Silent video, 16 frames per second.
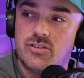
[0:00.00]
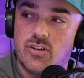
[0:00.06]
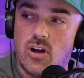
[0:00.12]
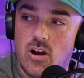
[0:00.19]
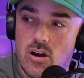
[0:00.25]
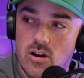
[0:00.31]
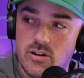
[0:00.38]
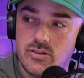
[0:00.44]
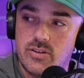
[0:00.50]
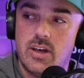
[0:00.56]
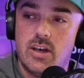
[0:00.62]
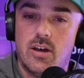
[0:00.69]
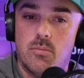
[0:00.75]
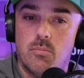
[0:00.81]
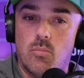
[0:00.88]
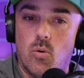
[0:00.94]
stars
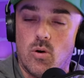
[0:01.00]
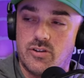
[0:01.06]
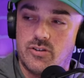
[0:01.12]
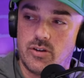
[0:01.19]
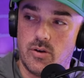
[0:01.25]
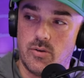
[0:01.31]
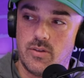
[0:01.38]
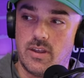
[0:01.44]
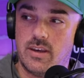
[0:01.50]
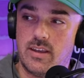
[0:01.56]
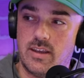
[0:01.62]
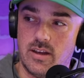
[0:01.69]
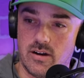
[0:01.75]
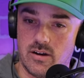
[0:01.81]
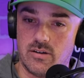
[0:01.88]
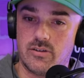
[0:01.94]
mm-hmm. more so than
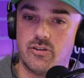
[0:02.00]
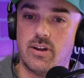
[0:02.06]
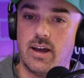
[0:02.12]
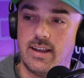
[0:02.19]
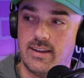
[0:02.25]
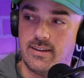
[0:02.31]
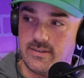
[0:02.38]
here United